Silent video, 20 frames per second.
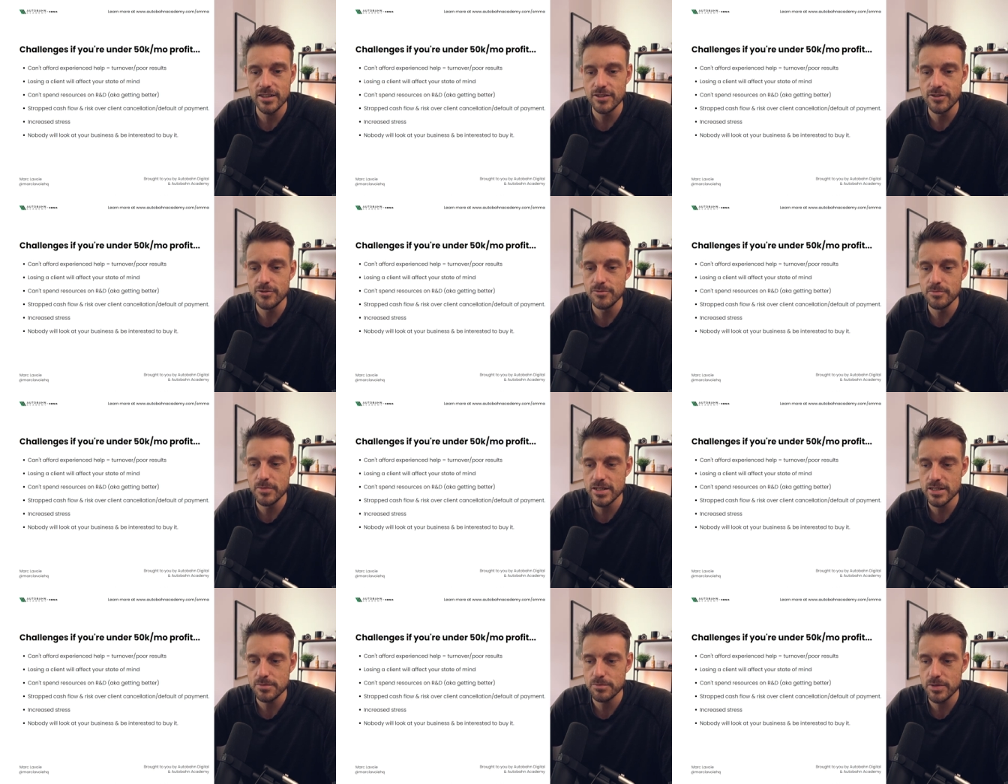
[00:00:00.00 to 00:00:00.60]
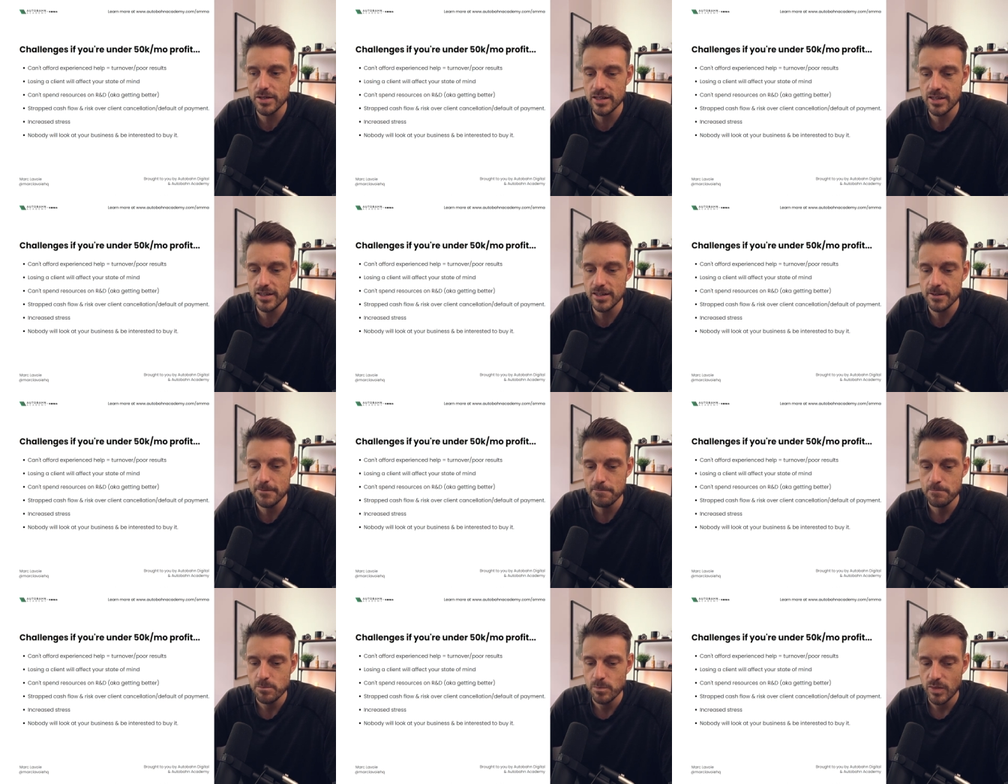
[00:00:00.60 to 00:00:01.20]
You must
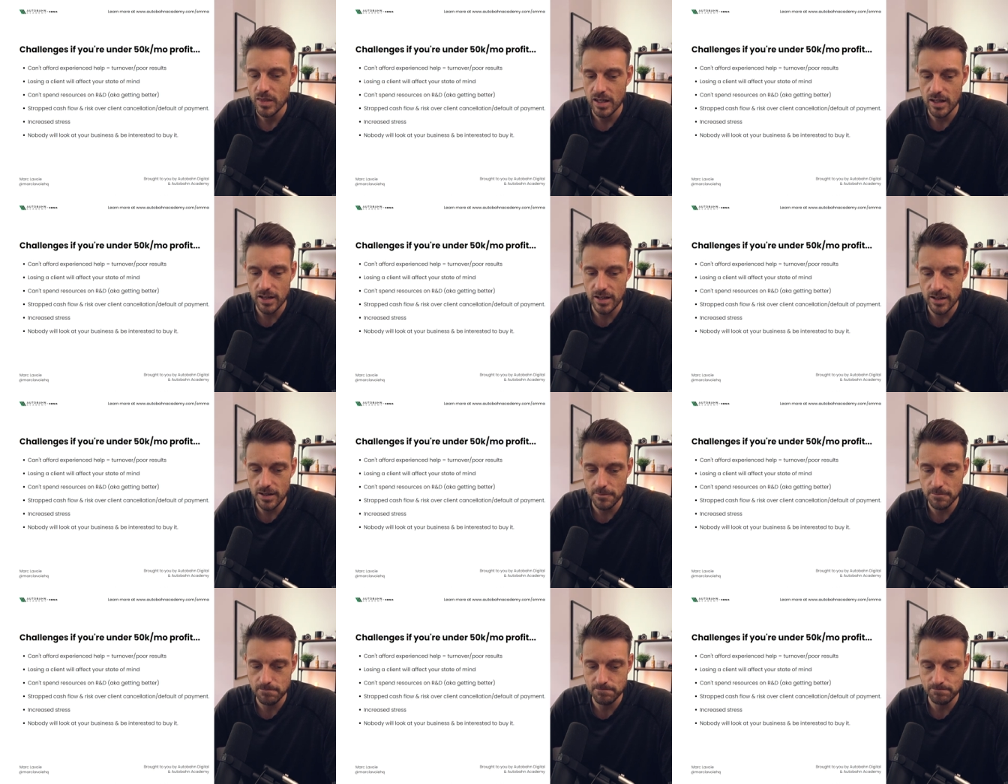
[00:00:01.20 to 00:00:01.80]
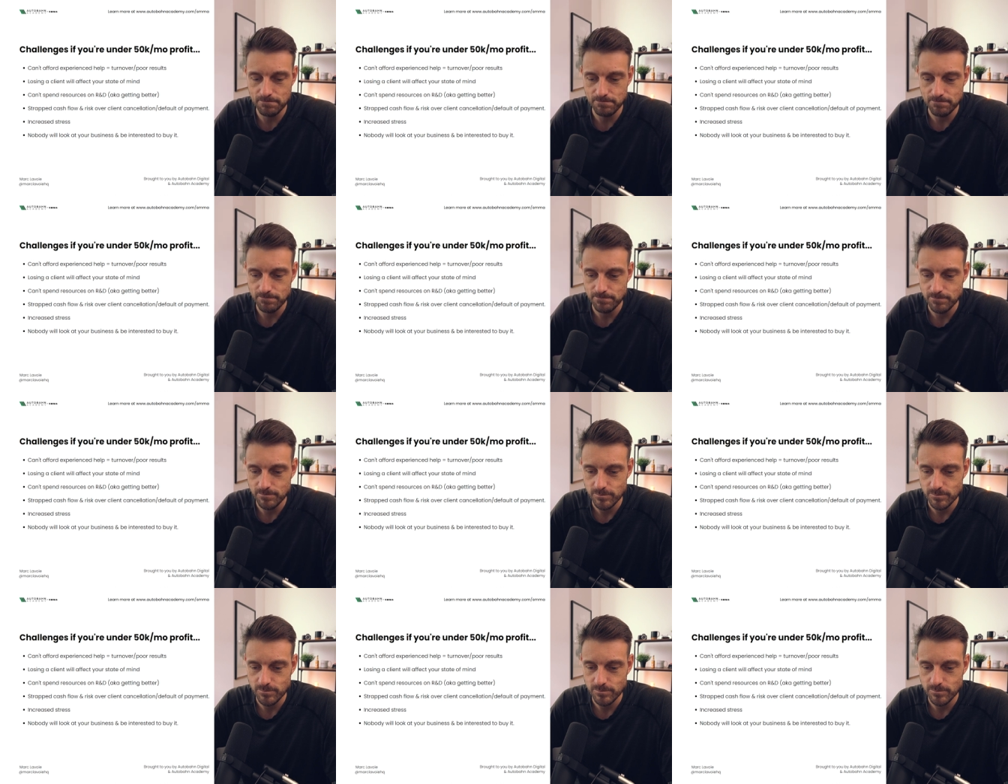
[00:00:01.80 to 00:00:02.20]
be, um,